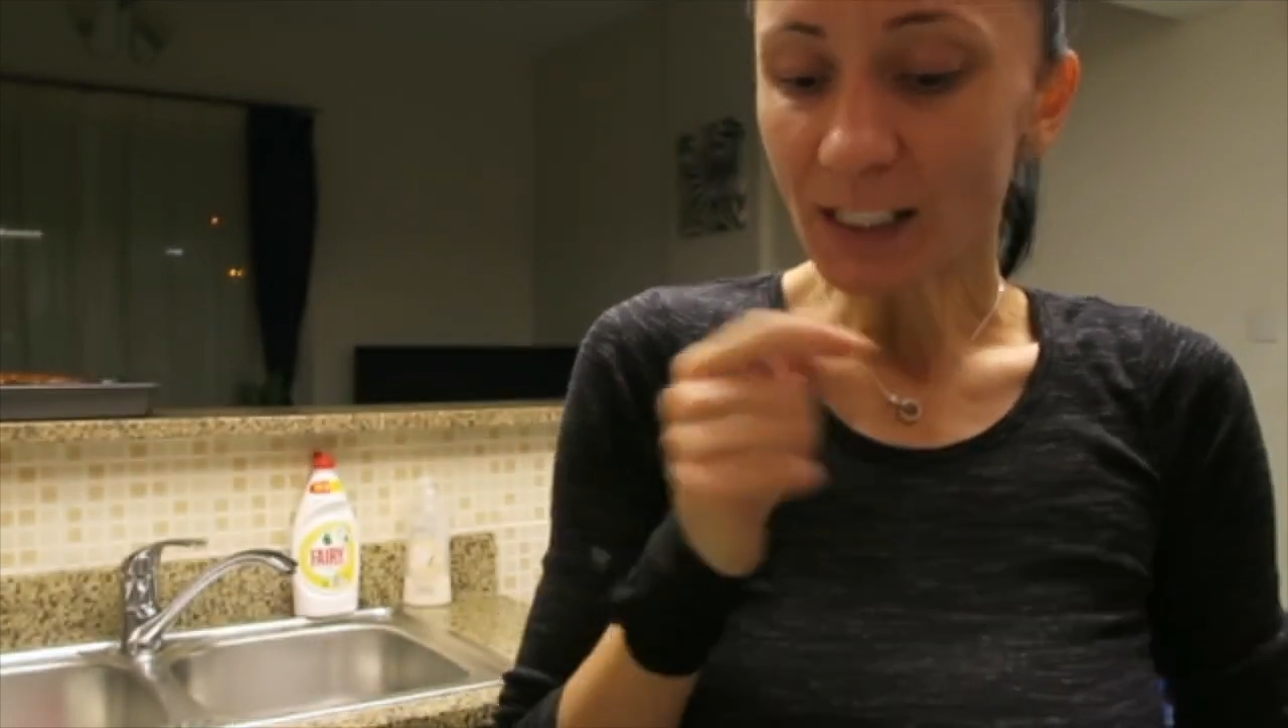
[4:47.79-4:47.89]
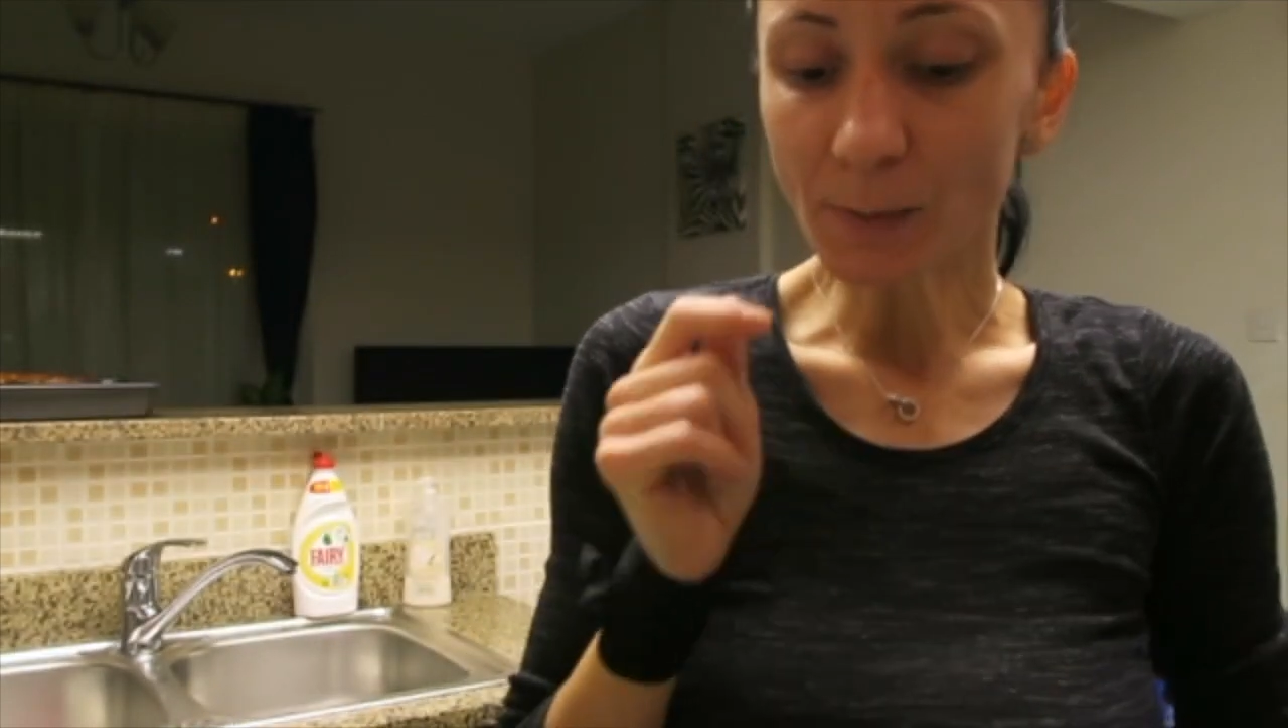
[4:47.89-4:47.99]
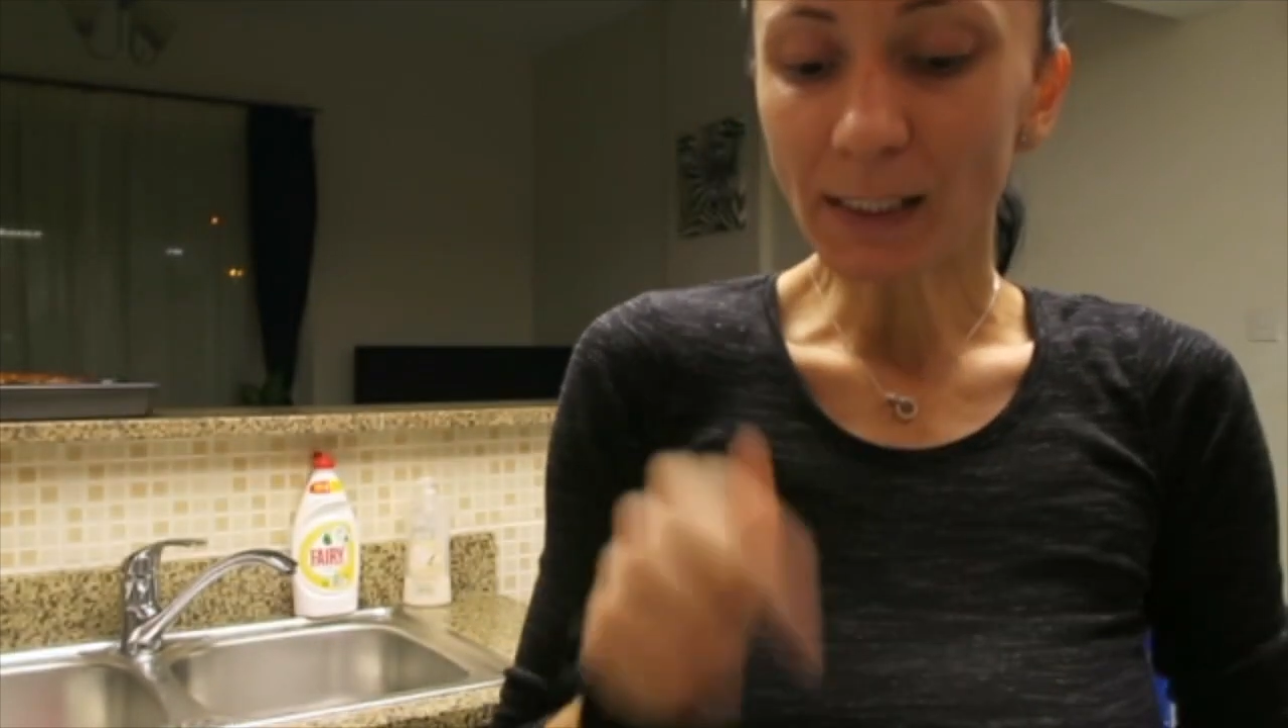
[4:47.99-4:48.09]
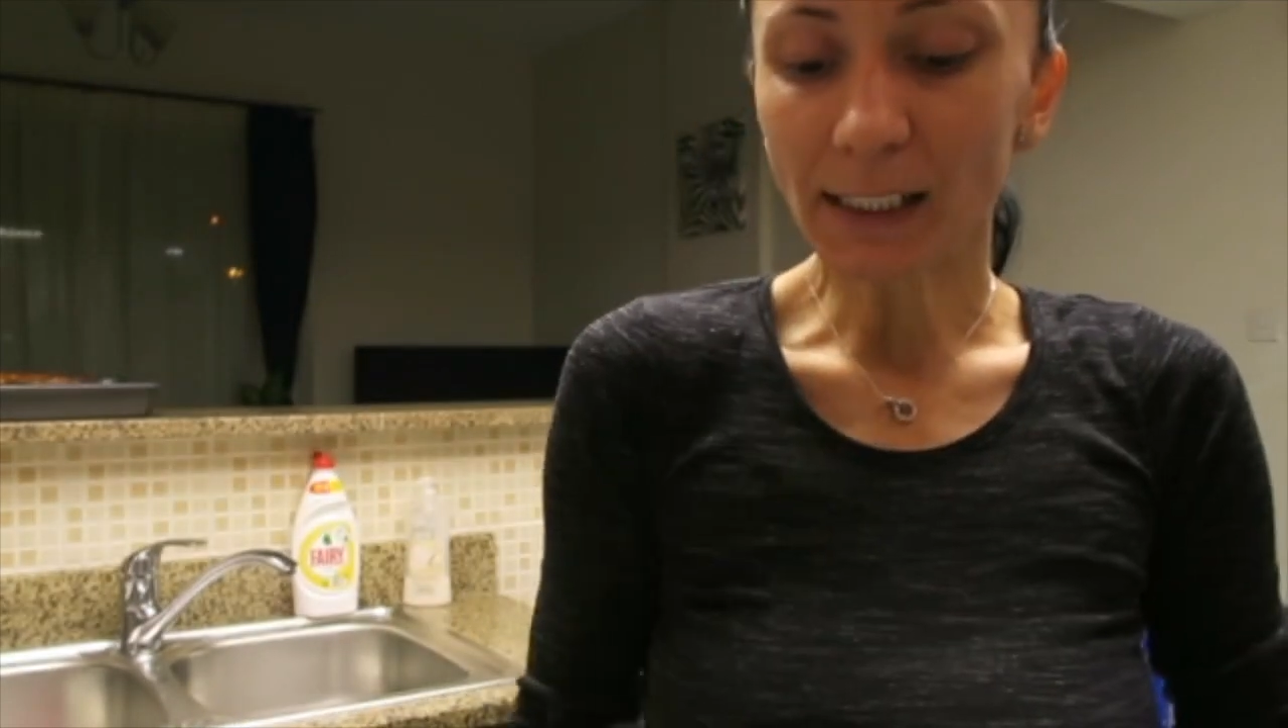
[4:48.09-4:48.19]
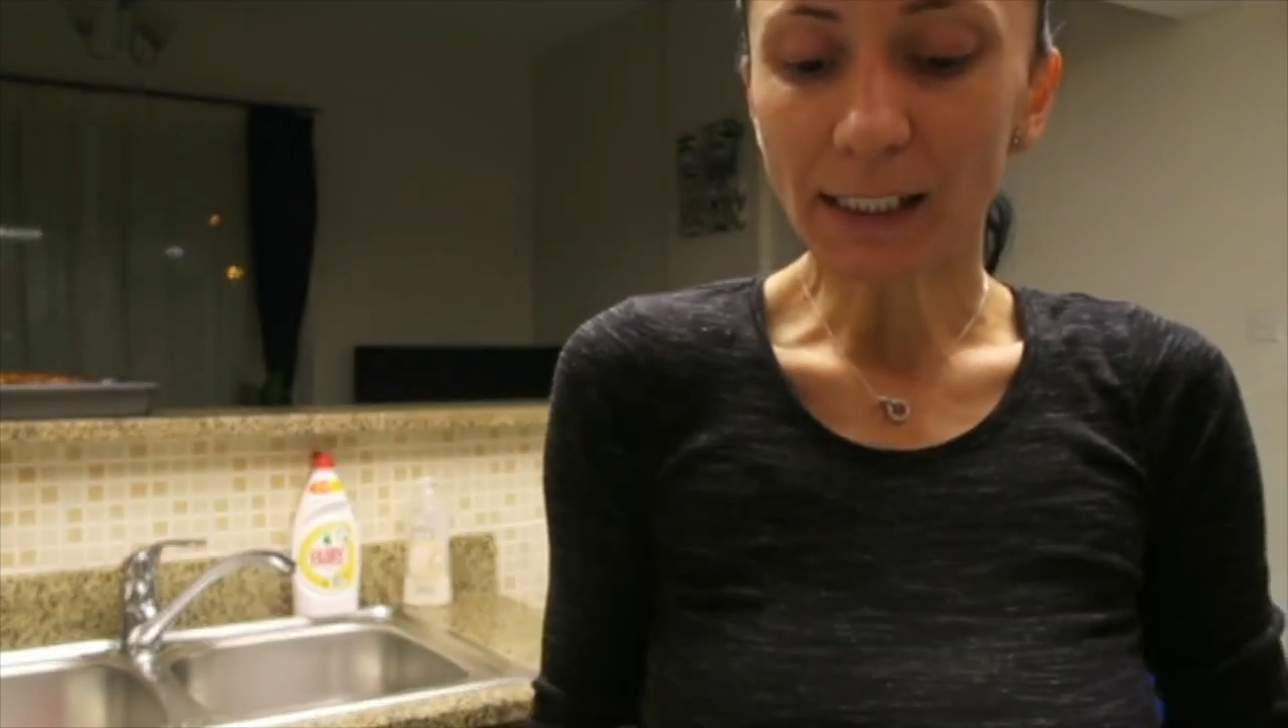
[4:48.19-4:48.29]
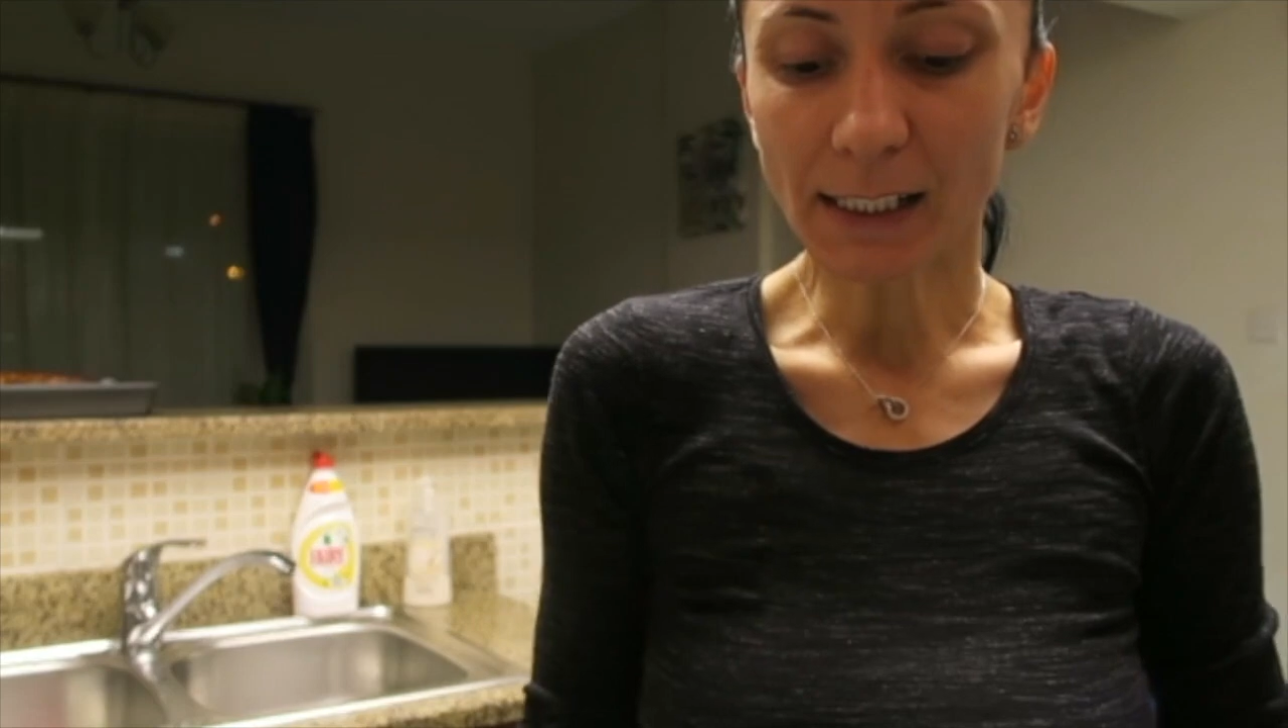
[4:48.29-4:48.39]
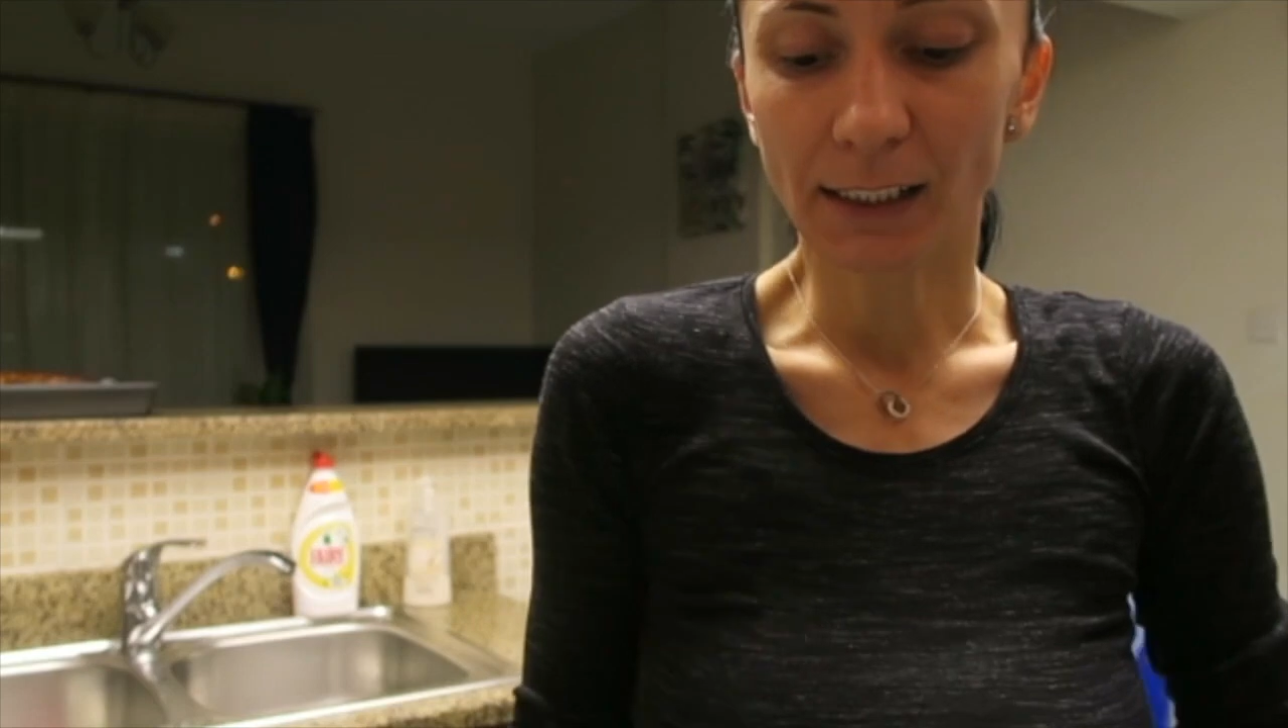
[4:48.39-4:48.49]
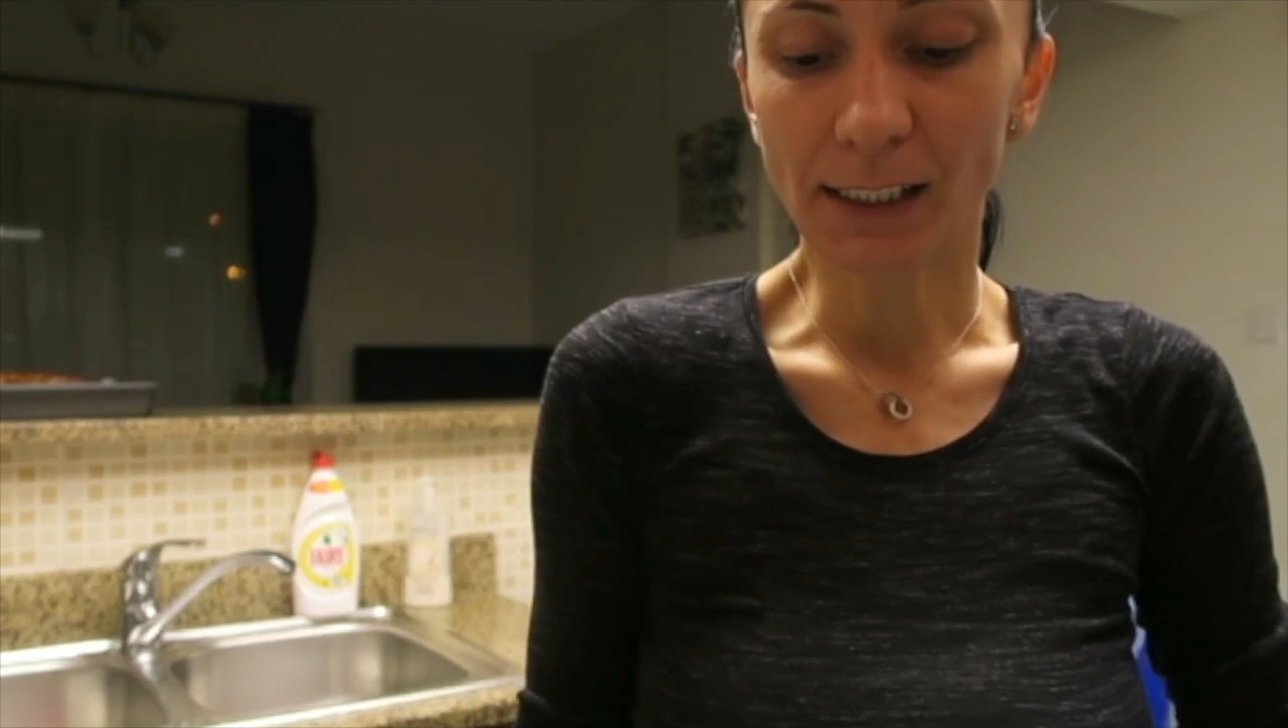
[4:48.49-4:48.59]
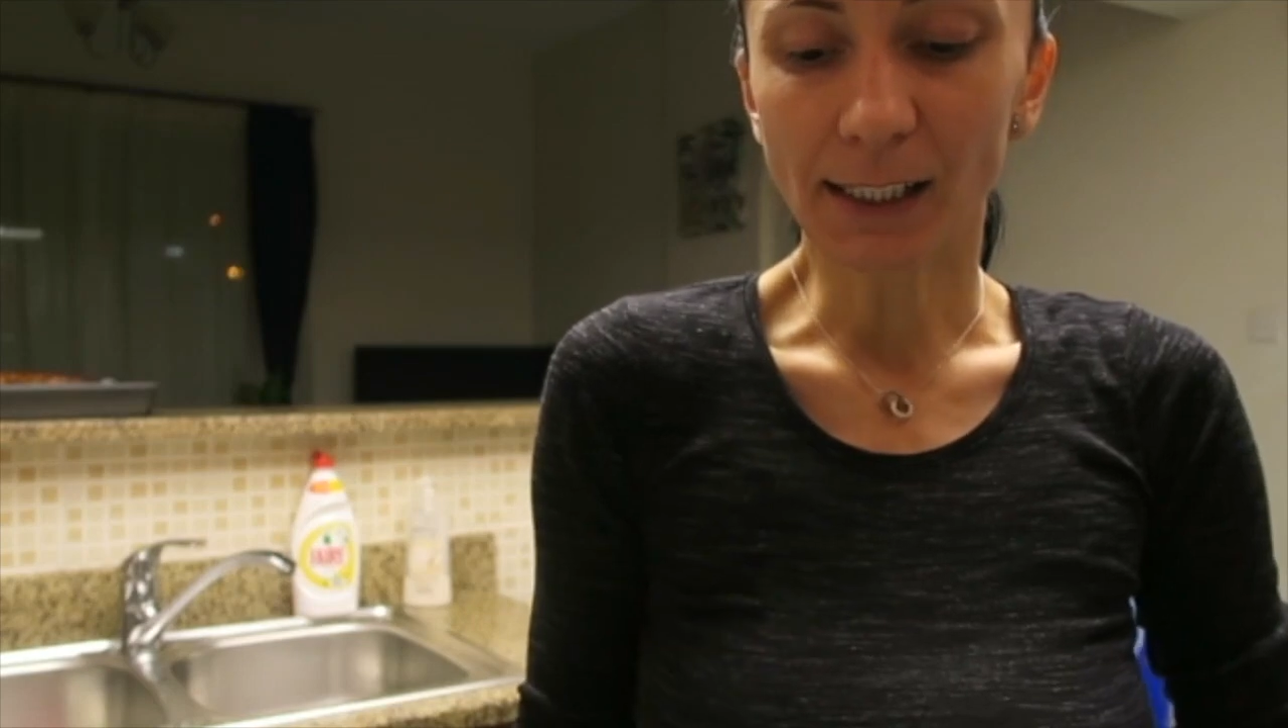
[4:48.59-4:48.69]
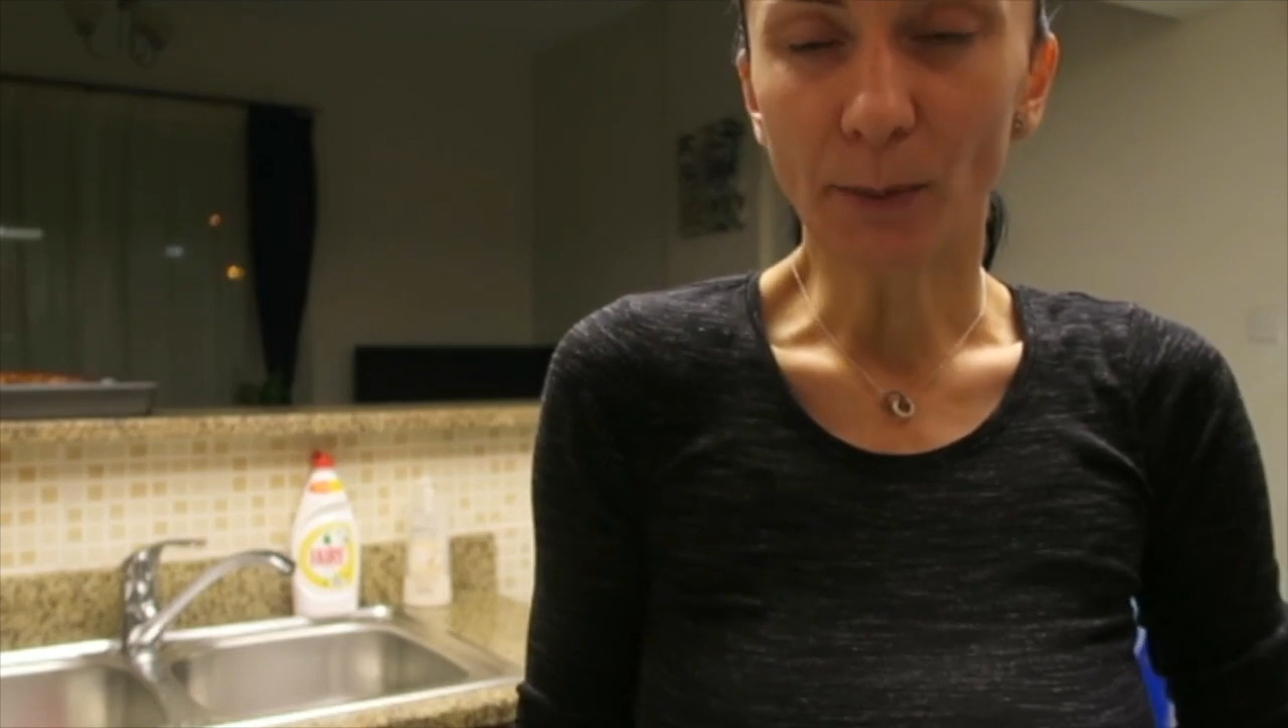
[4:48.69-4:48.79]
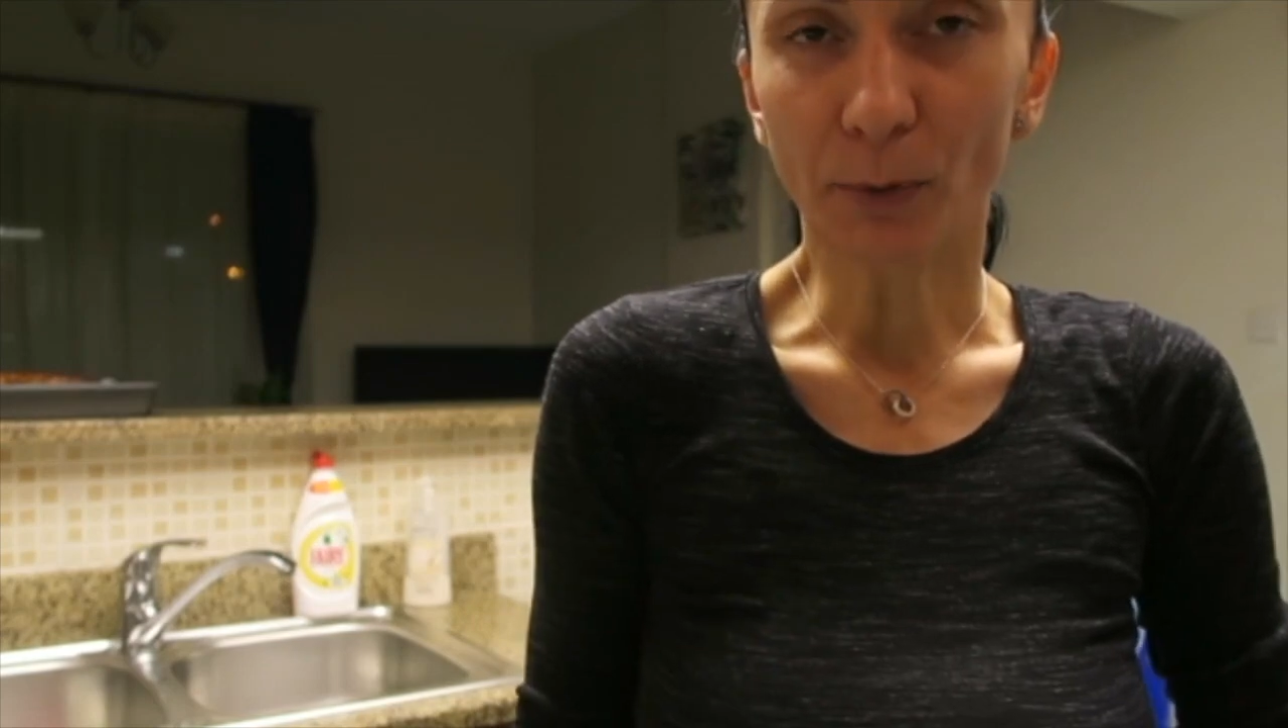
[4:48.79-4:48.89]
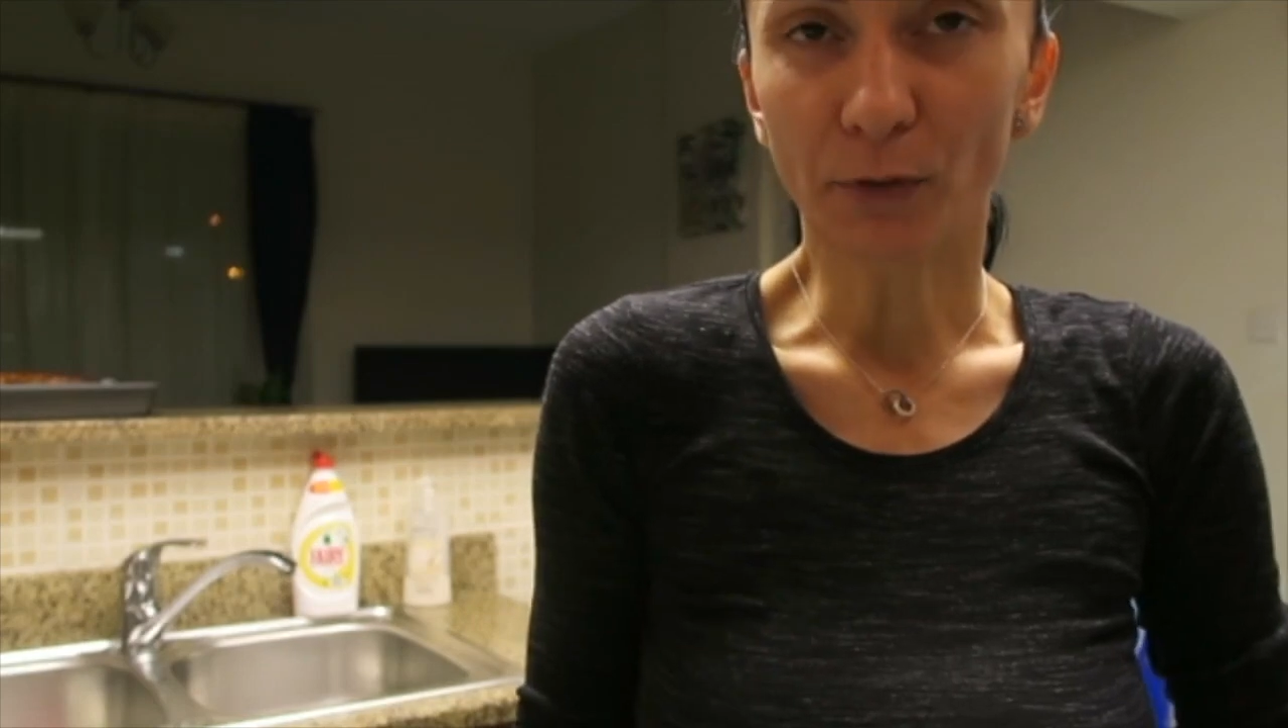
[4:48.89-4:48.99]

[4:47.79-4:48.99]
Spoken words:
is because this type